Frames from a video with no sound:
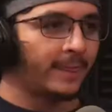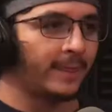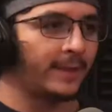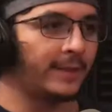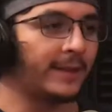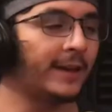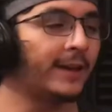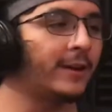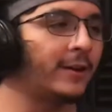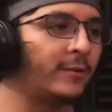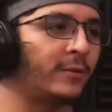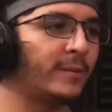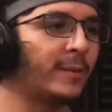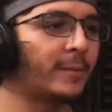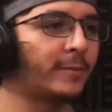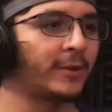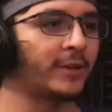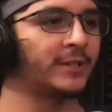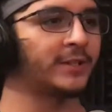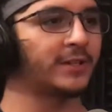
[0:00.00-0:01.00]
Yeah, I
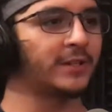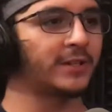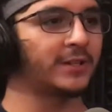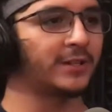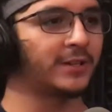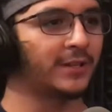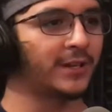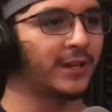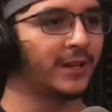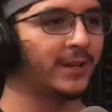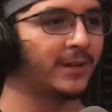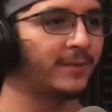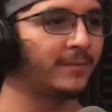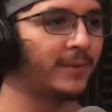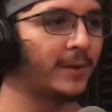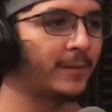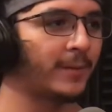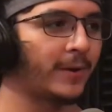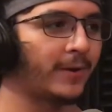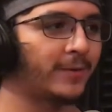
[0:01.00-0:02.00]
remember as a kid, my
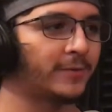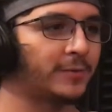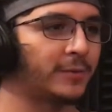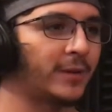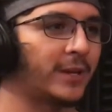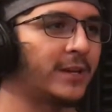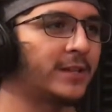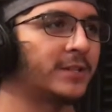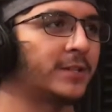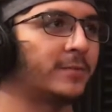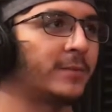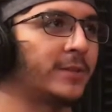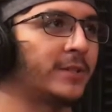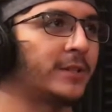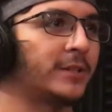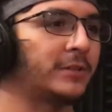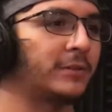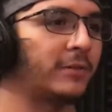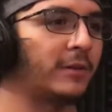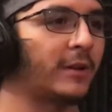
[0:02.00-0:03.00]
parents would ask my
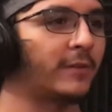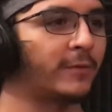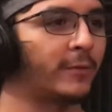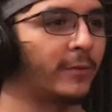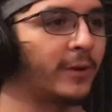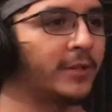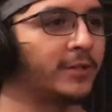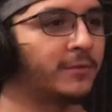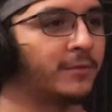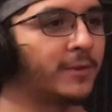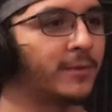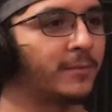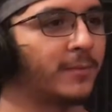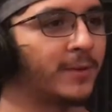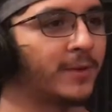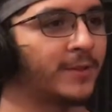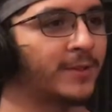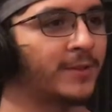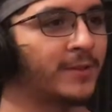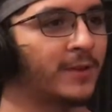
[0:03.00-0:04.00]
sister and I for random
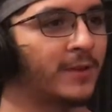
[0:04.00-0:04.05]
numbers.